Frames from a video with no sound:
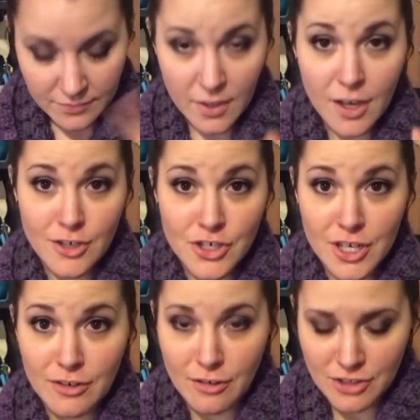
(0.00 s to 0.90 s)
Yarn Journey
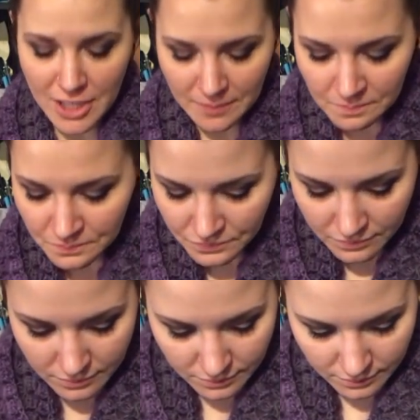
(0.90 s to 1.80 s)
Crochet
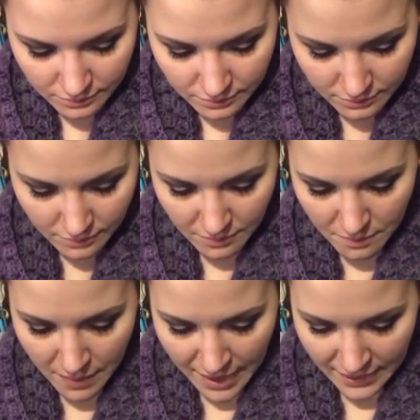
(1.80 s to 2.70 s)

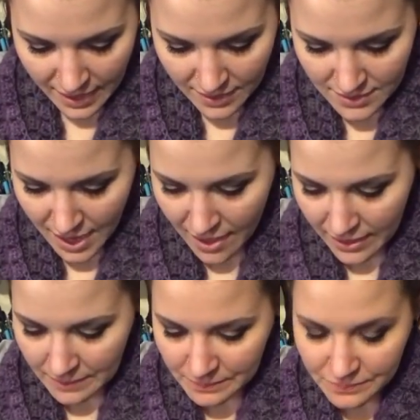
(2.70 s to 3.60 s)
podcast, Holly.
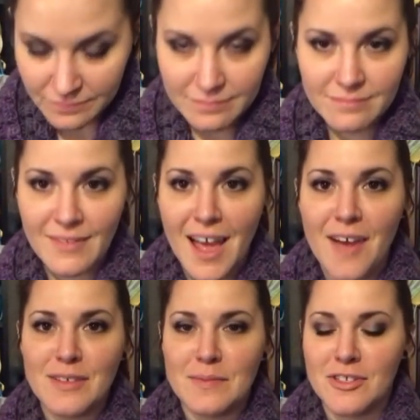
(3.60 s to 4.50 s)
I
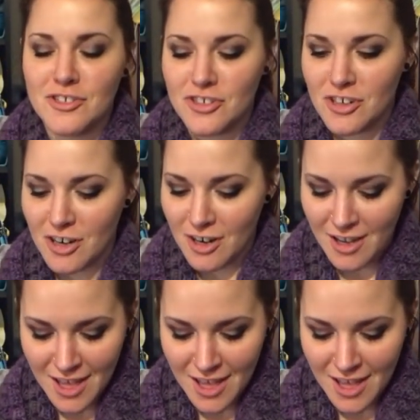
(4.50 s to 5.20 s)
was messaging her,